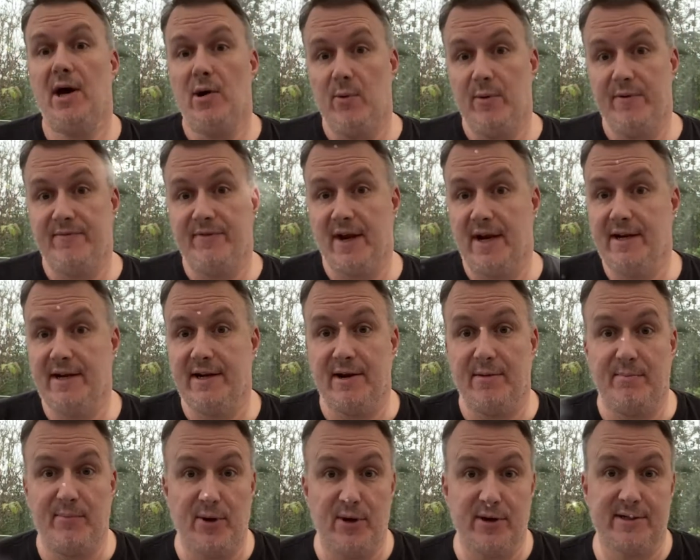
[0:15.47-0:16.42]
We've done an
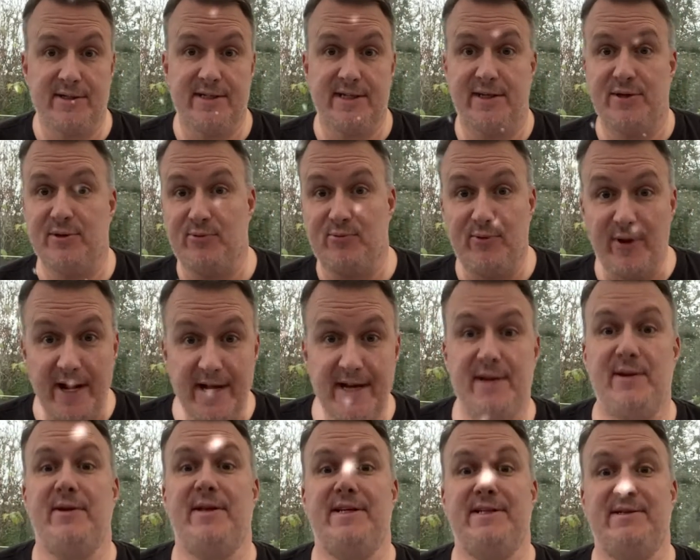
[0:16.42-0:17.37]
unboxing
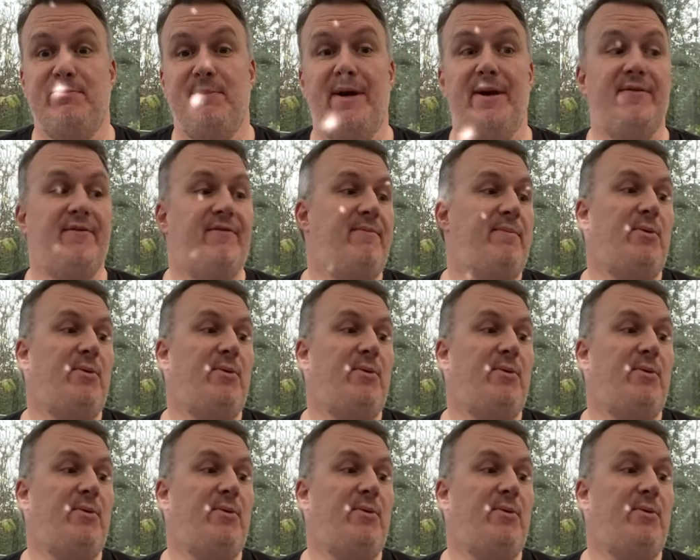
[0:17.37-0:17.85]
already this month,